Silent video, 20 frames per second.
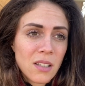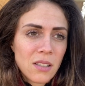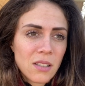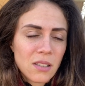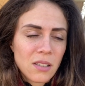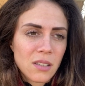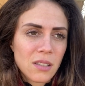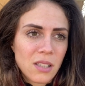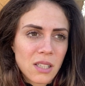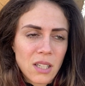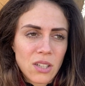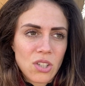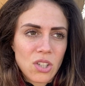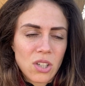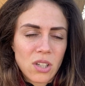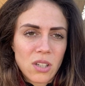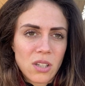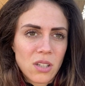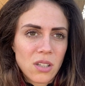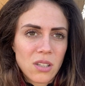such
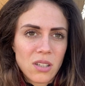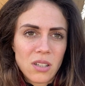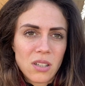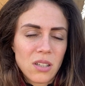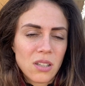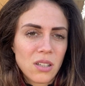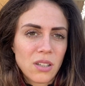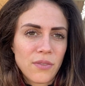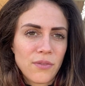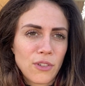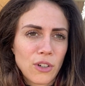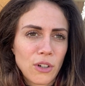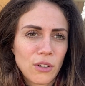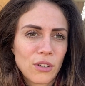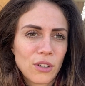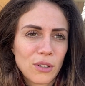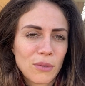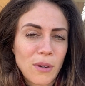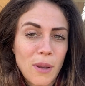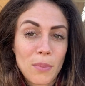a
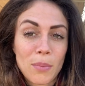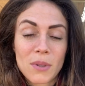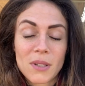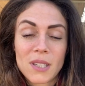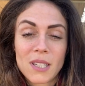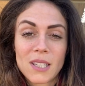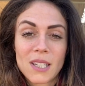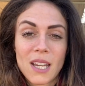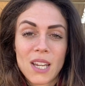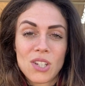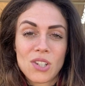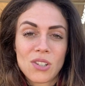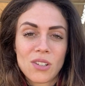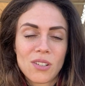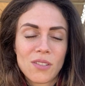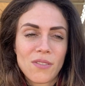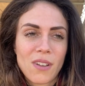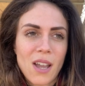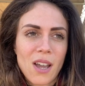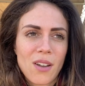further representation
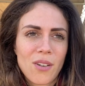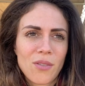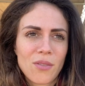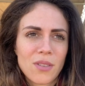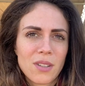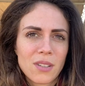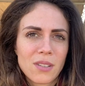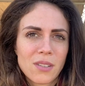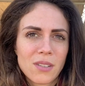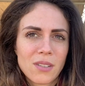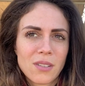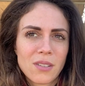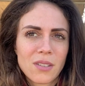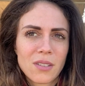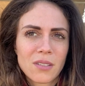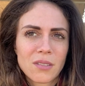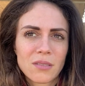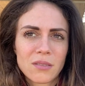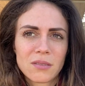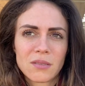of how this
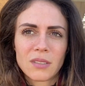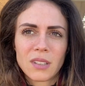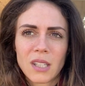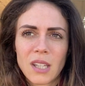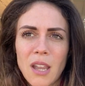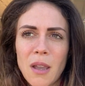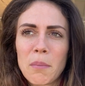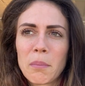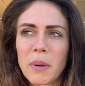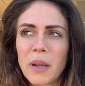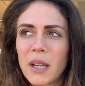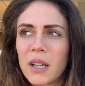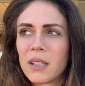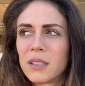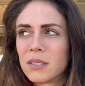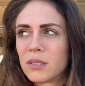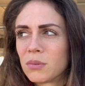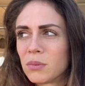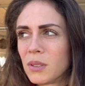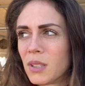like empire
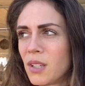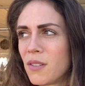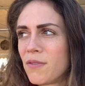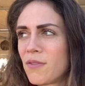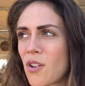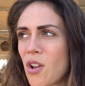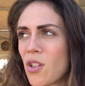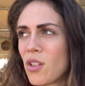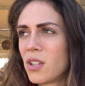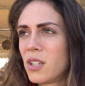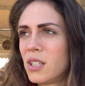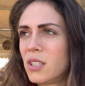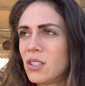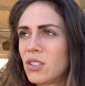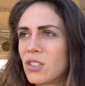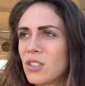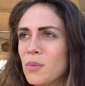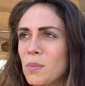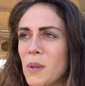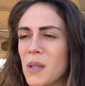has really fallen and
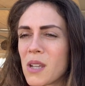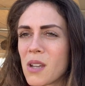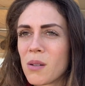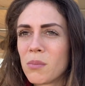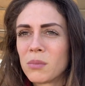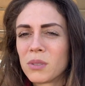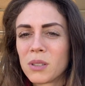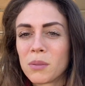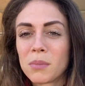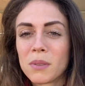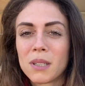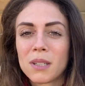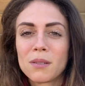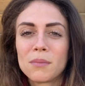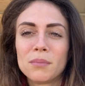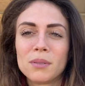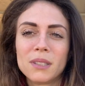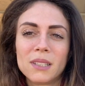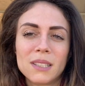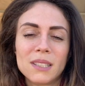just become something
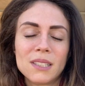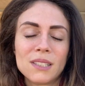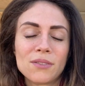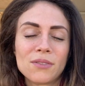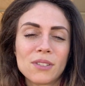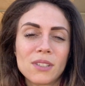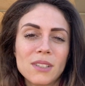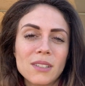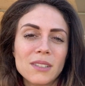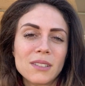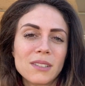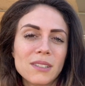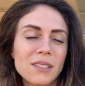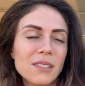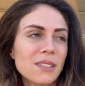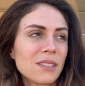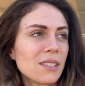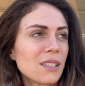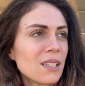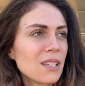completely different.
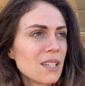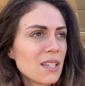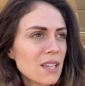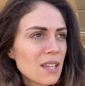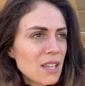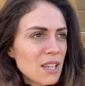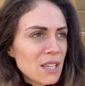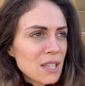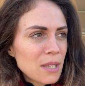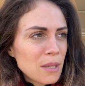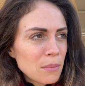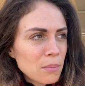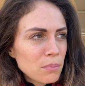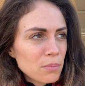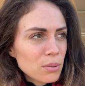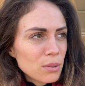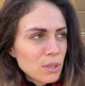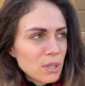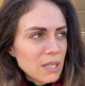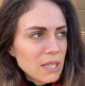It's
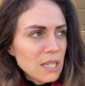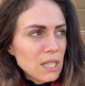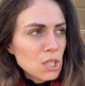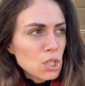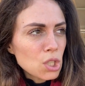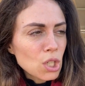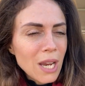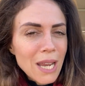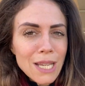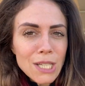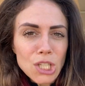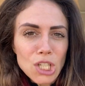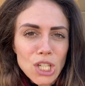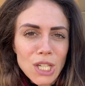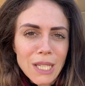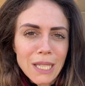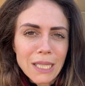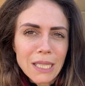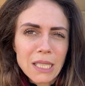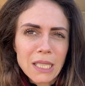pretty
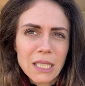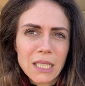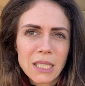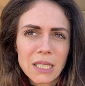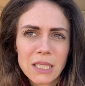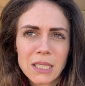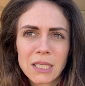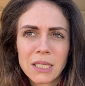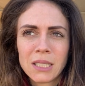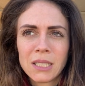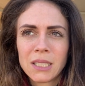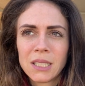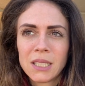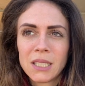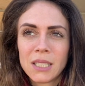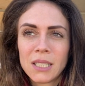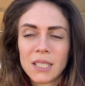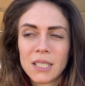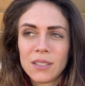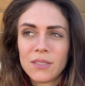tragic.
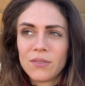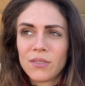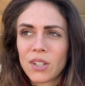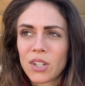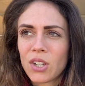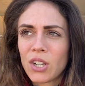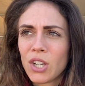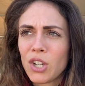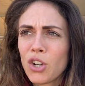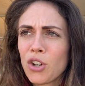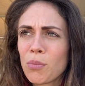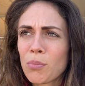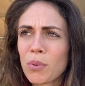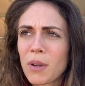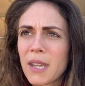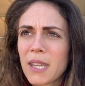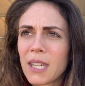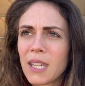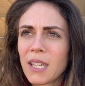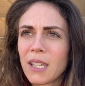Very
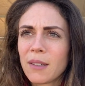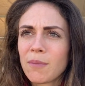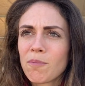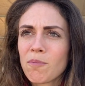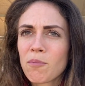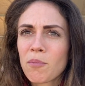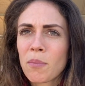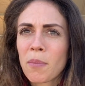heartbreaking.